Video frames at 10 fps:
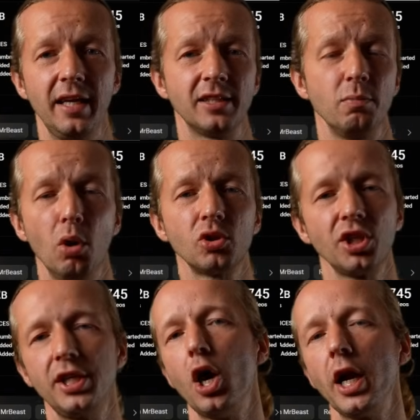it's
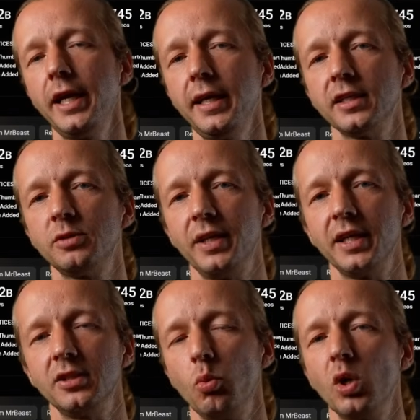mostly not his
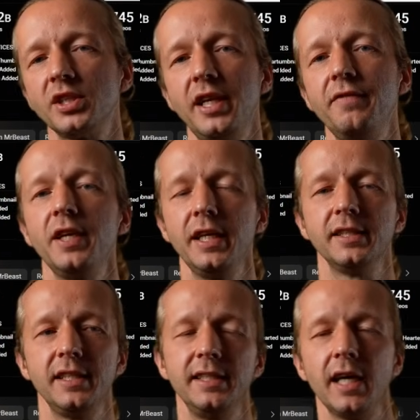because it wasn't even his
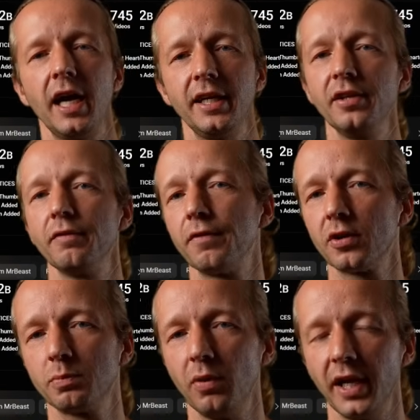design in the
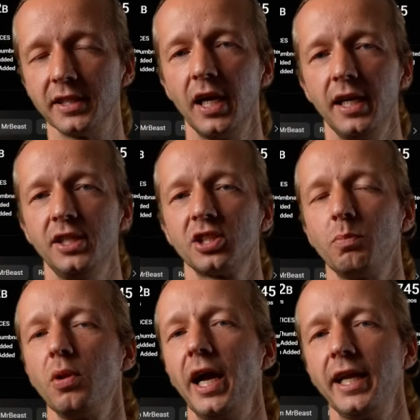first place. He just
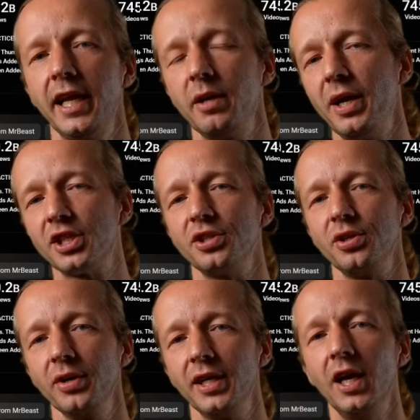applied animation
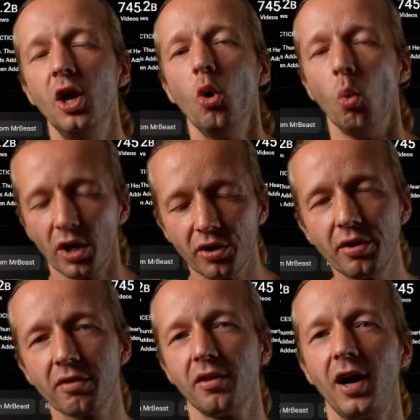to it. What are
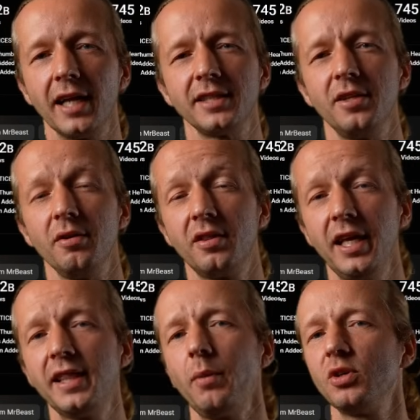your thoughts? Do you
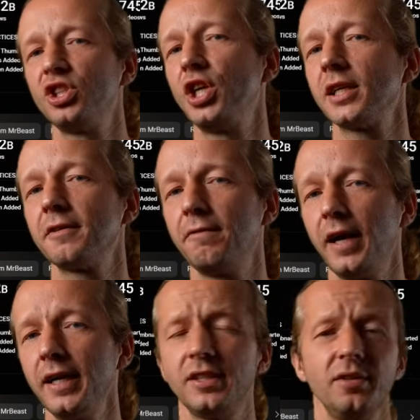think that was
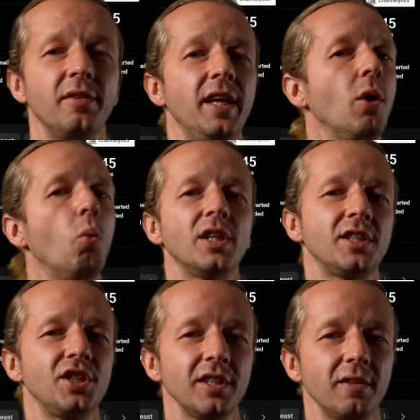justified? Do you think it
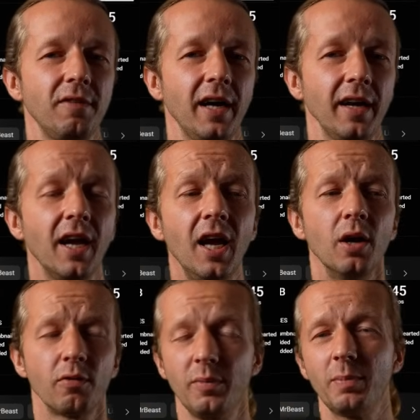wasn't justified?
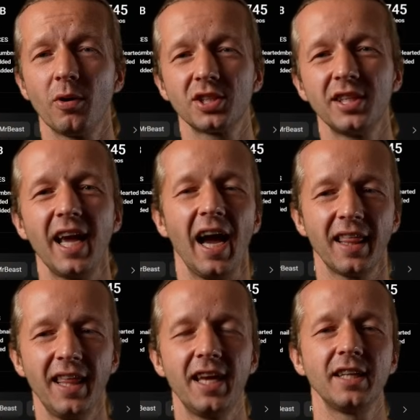For me personally, I
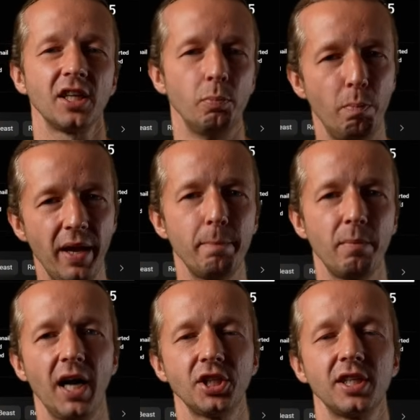think it's a bit
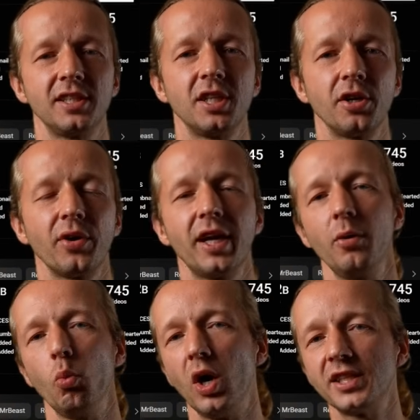much considering
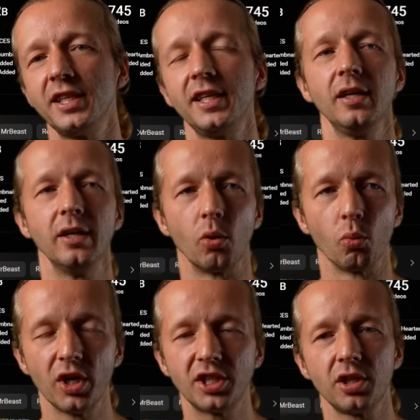it wasn't
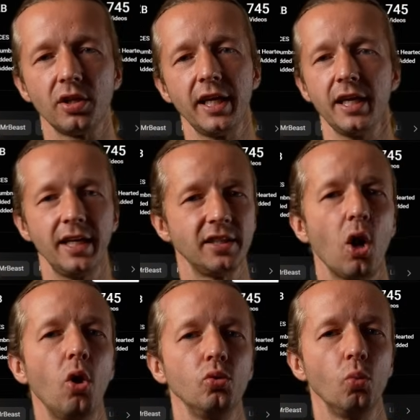originally his
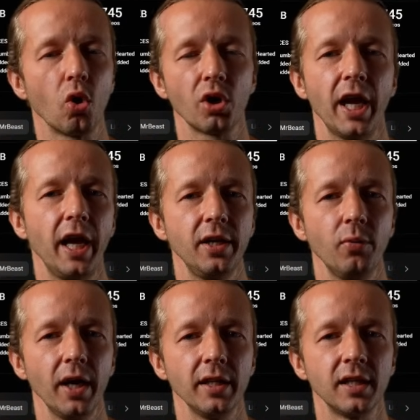own work
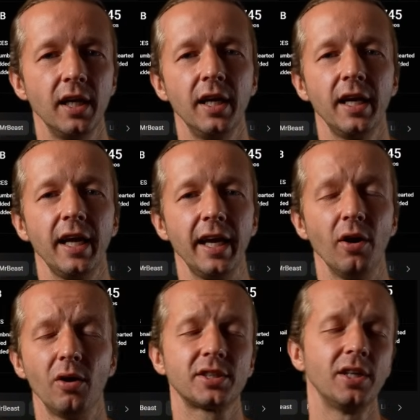anyways. And
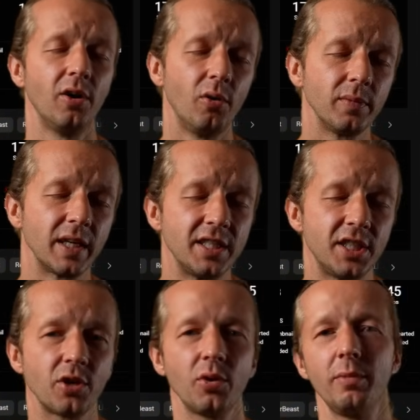also,
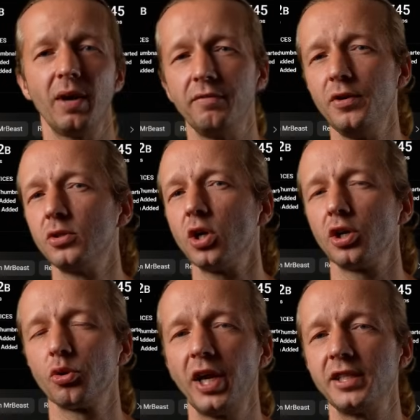considering my views on
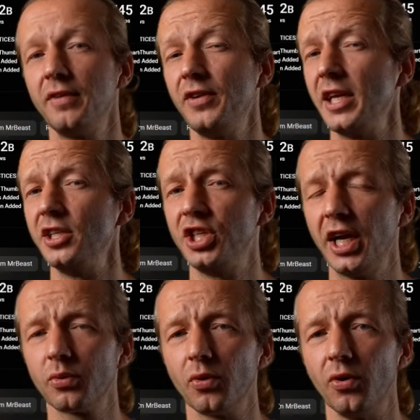creativity in
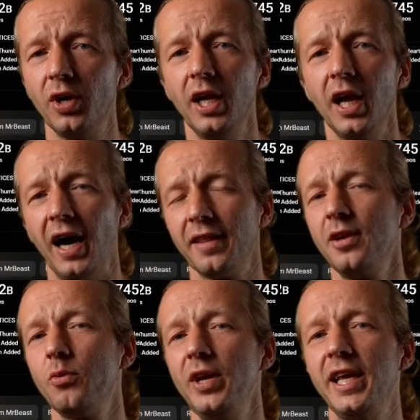general, I
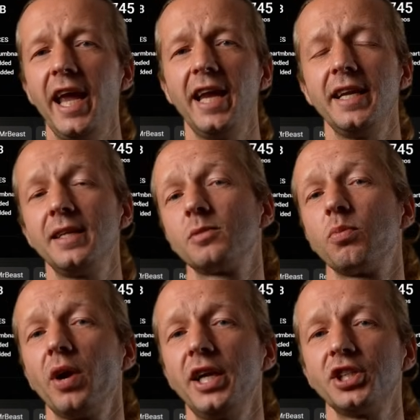think we gain
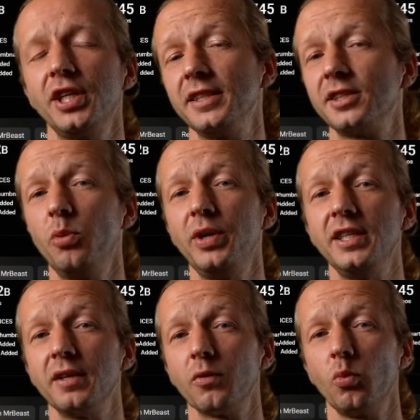inspiration in so many
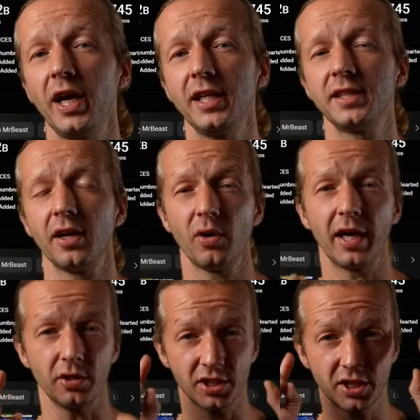different ways that are at
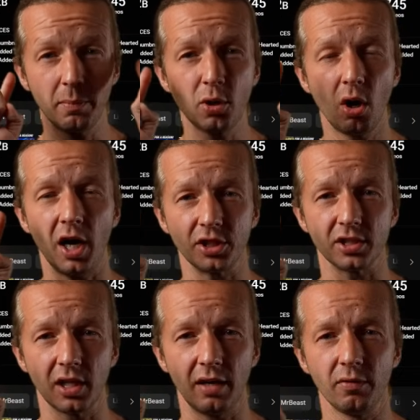a
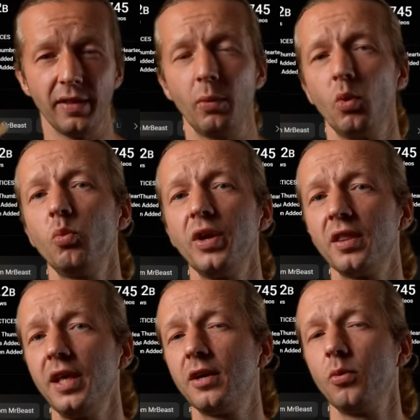subconscious level that what we
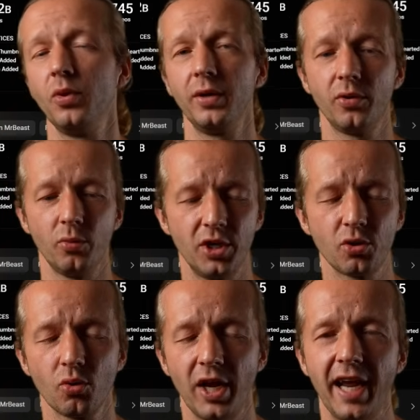think we, we
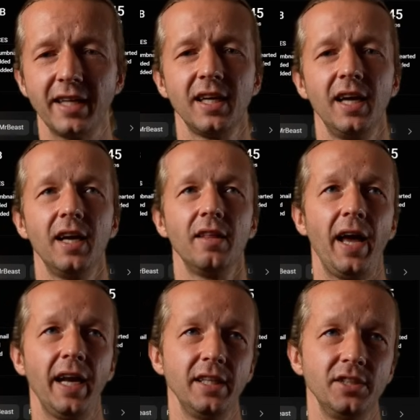create
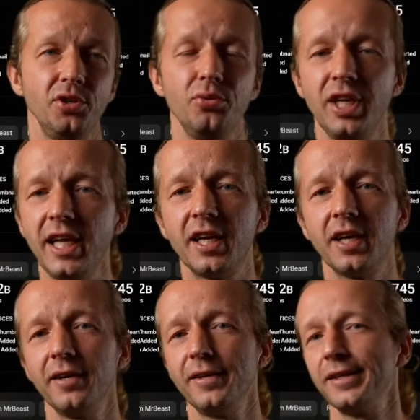that is
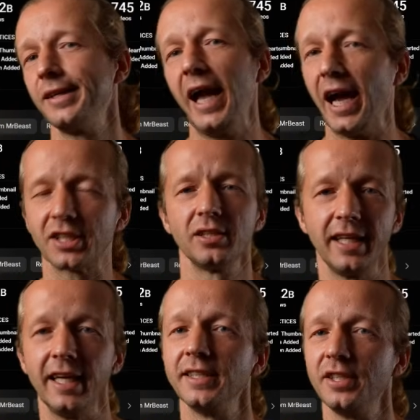unique
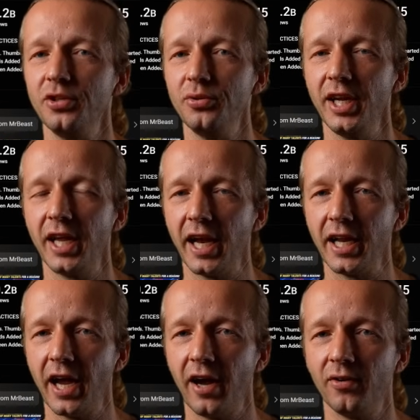actually isn't unique
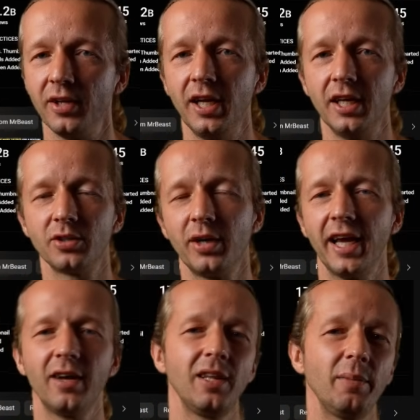anyhow. So
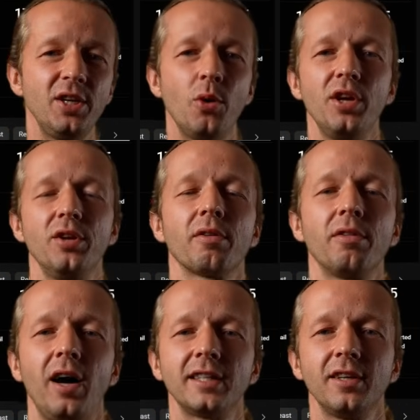anyhow, let me know what your
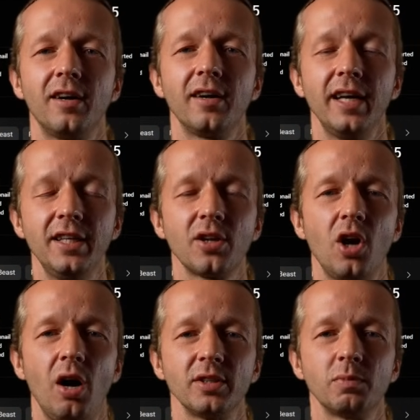thoughts are in the
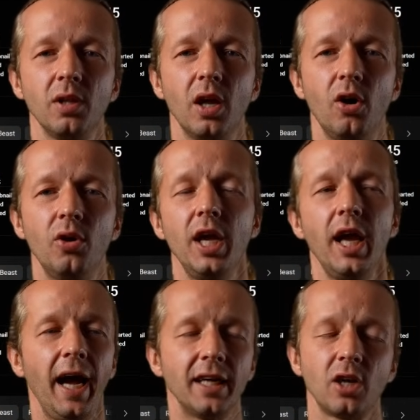comments below.
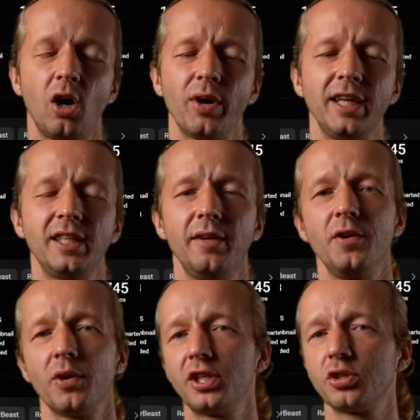As always, if
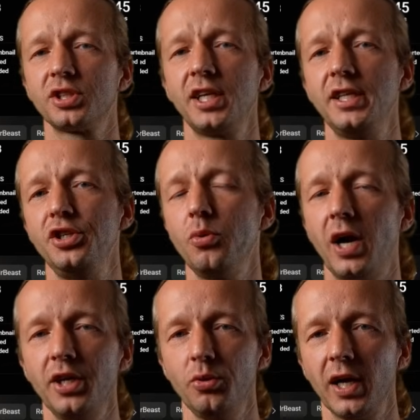you're interested in
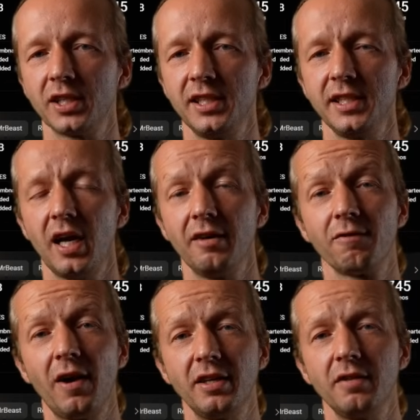UI UX design,
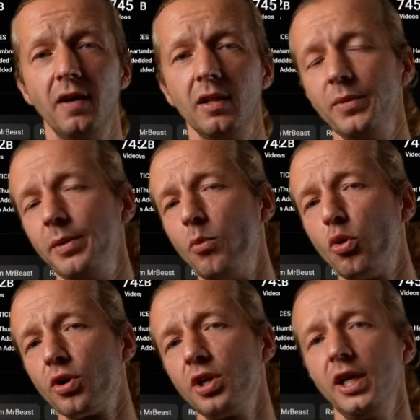front-end development, and
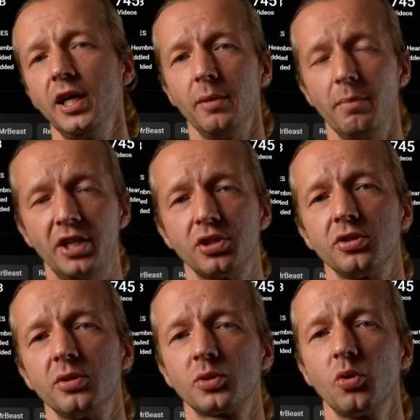more, make sure to
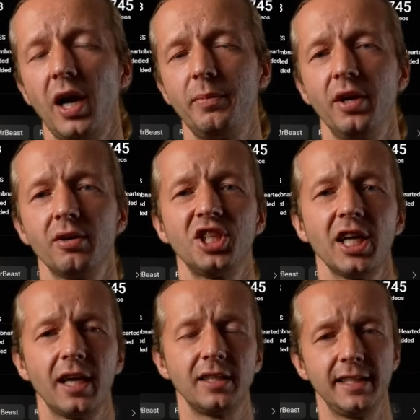subscribe here,
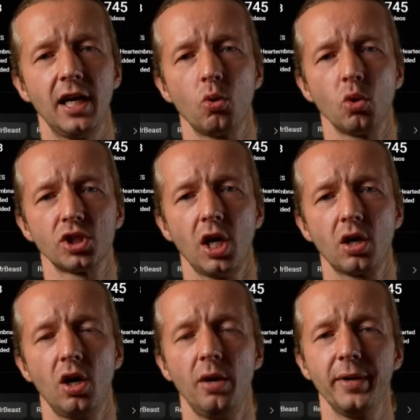check out
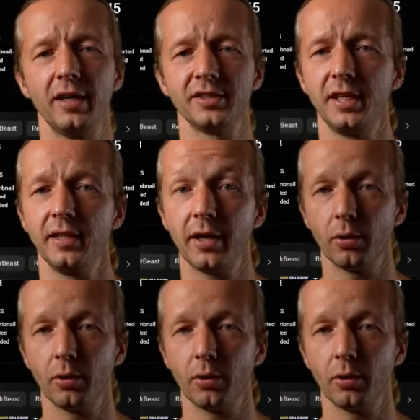designcourse.com, and I'll see you later.